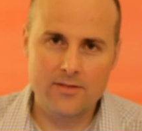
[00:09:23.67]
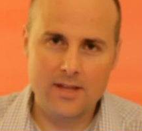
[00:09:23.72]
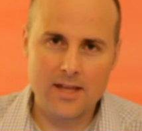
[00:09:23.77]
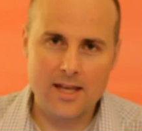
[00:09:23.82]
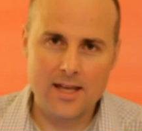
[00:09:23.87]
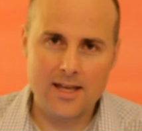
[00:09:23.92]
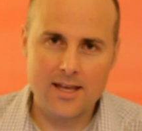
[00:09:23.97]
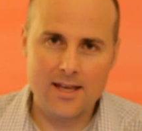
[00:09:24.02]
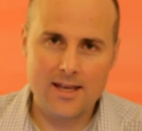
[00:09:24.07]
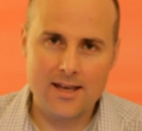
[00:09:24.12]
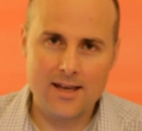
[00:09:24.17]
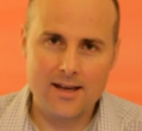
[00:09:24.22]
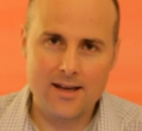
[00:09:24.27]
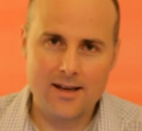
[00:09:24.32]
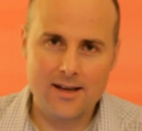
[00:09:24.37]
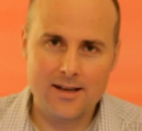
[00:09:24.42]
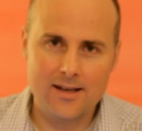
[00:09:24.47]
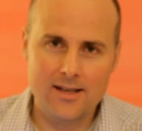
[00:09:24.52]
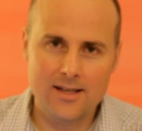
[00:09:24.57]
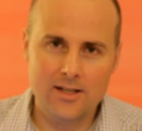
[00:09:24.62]
They
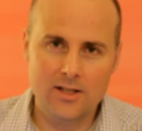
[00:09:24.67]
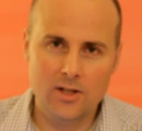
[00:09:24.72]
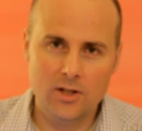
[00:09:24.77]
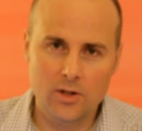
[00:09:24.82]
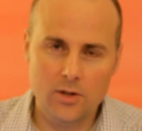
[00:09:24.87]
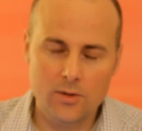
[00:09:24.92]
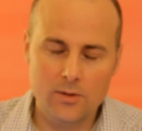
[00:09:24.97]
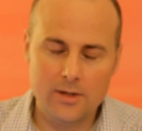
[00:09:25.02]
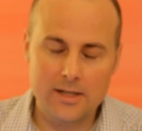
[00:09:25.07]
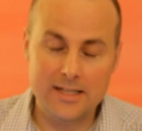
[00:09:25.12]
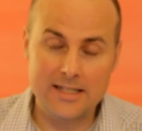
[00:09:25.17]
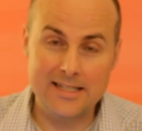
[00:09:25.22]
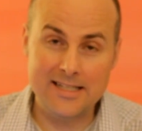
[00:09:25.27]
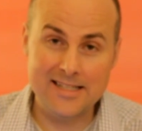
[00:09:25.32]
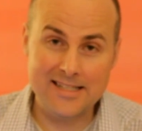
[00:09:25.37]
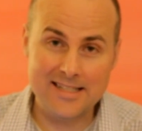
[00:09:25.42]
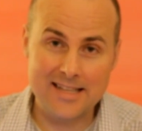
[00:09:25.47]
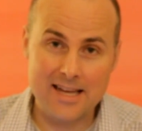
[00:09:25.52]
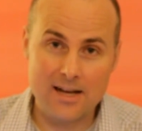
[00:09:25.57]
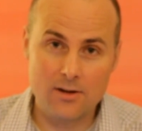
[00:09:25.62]
include a
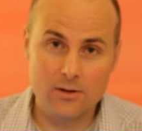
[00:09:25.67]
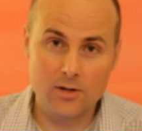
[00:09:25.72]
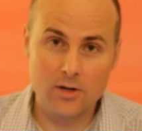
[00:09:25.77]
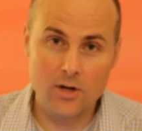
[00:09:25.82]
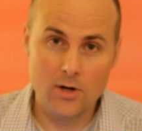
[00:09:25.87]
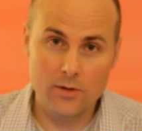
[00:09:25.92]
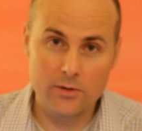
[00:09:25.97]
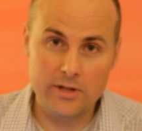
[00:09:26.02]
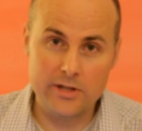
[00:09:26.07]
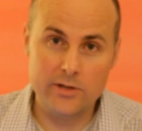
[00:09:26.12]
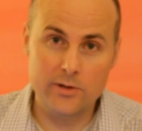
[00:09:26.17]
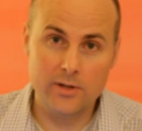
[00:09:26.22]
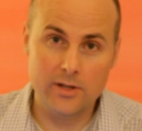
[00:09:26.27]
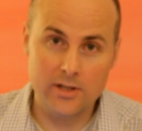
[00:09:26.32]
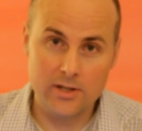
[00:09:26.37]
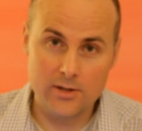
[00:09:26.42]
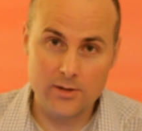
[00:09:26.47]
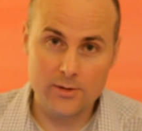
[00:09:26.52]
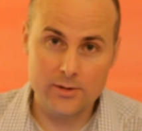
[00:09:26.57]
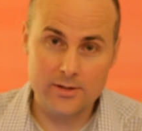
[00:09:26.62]
discount code that you
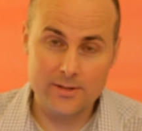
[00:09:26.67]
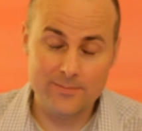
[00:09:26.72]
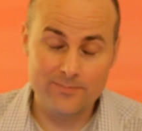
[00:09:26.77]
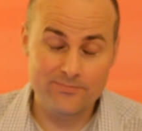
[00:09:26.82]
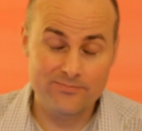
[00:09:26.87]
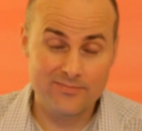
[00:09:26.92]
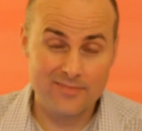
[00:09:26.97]
can use